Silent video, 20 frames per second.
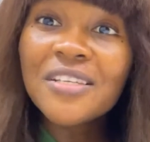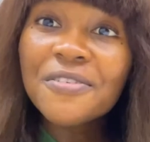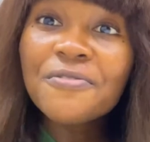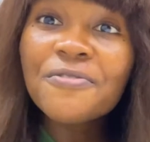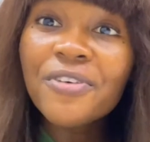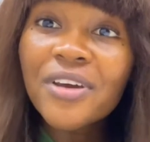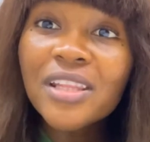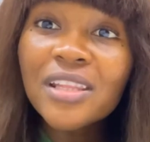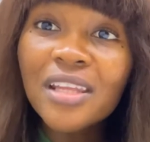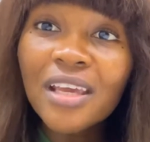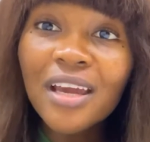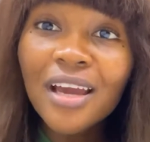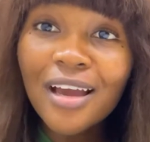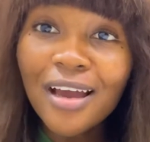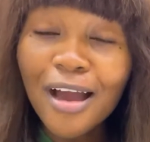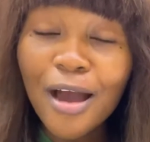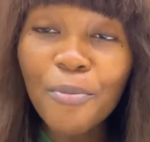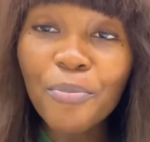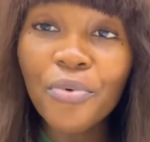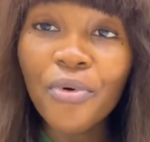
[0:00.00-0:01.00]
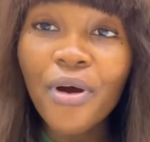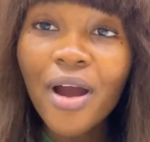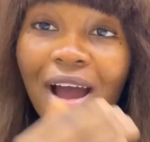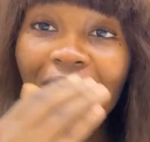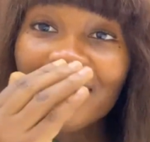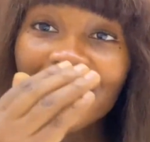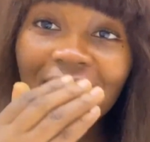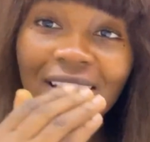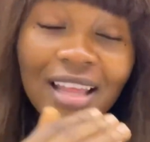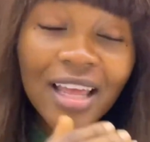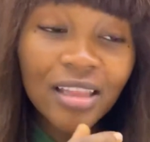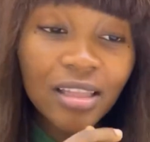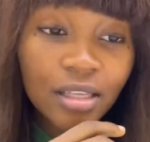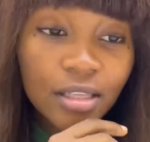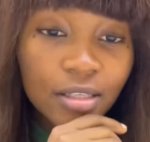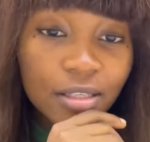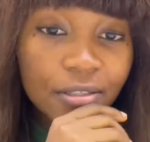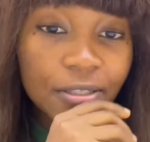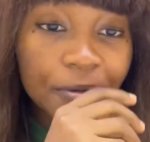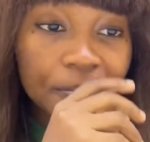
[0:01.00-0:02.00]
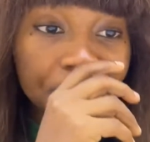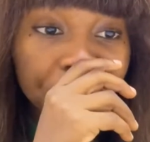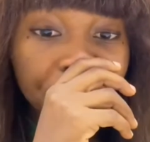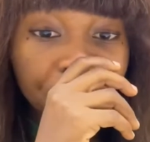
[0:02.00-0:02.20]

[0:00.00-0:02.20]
Different things can happen. Another thing is,